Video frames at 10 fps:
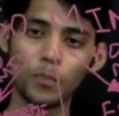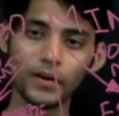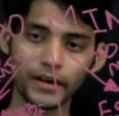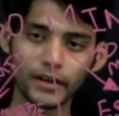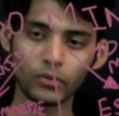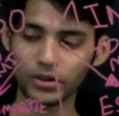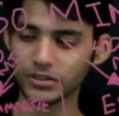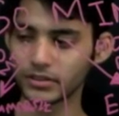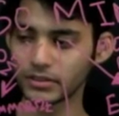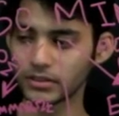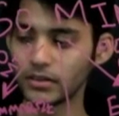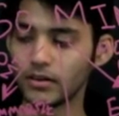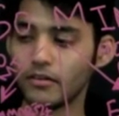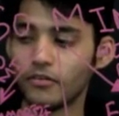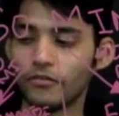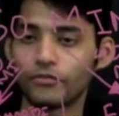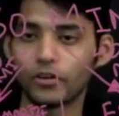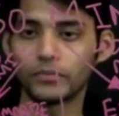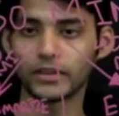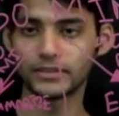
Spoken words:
open-ended questions from the